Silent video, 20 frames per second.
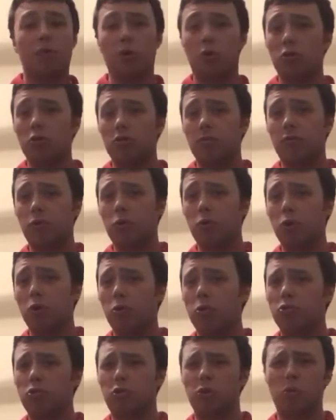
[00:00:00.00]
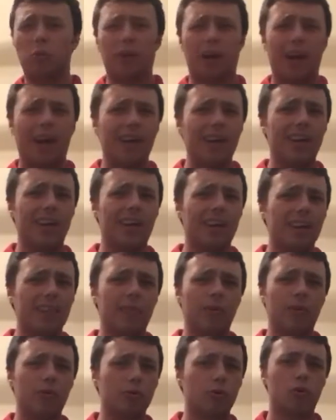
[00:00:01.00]
for those of you who are still kind of
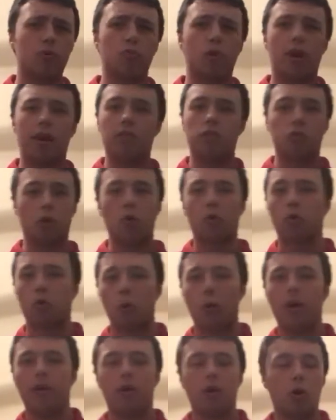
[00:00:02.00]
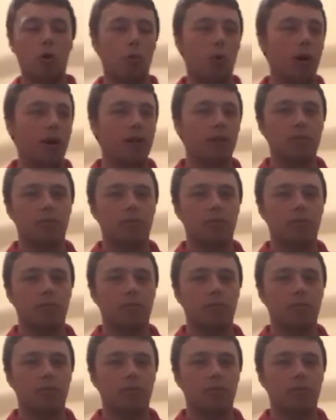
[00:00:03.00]
living under a rock and don't quite know what